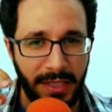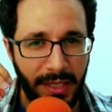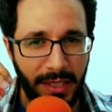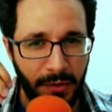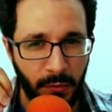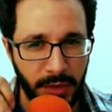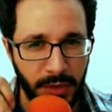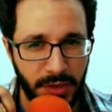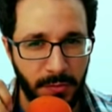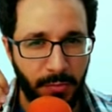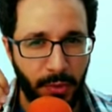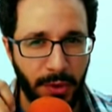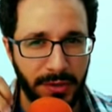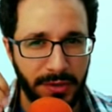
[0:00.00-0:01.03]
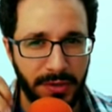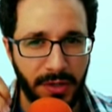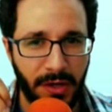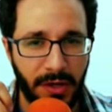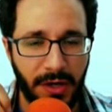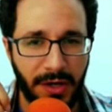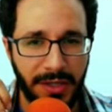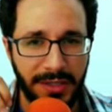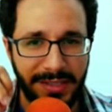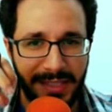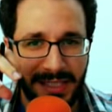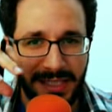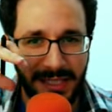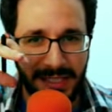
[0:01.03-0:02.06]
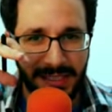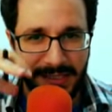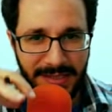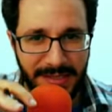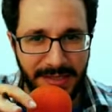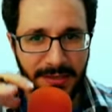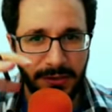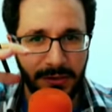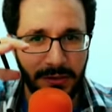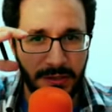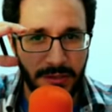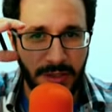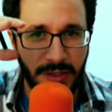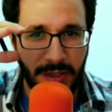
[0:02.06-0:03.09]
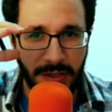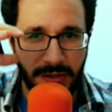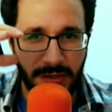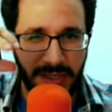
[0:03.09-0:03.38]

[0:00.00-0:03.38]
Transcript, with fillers: in which the point in the heart is still uh,